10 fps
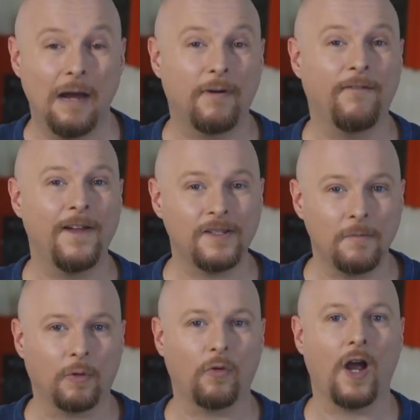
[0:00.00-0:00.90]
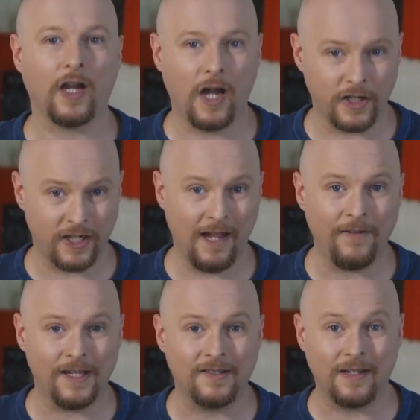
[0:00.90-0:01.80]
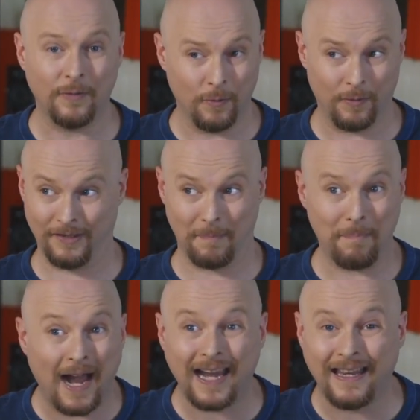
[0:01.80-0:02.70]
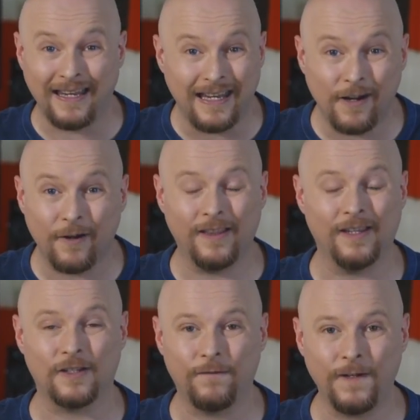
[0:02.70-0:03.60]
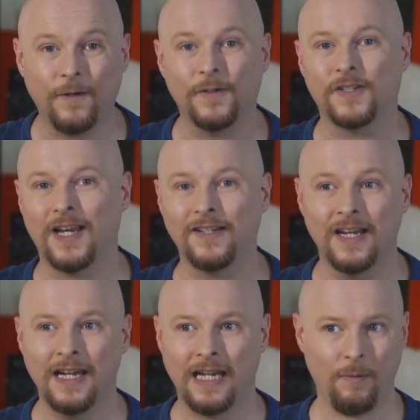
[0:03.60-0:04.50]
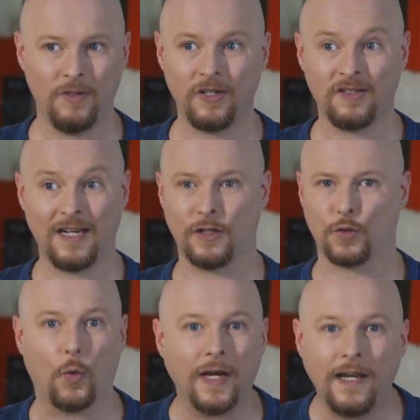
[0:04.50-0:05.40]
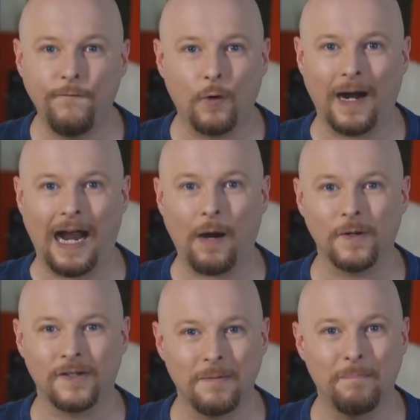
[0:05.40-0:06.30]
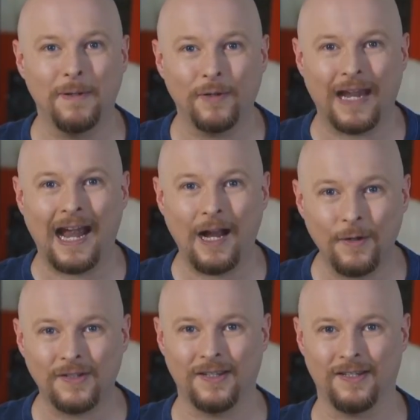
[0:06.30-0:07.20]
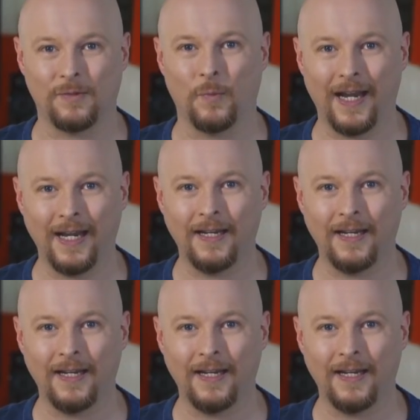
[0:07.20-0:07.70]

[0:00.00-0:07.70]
And Professor Barak Koshnevis, who is a pioneer in this field, says it would just take 24 hours to build a house this way.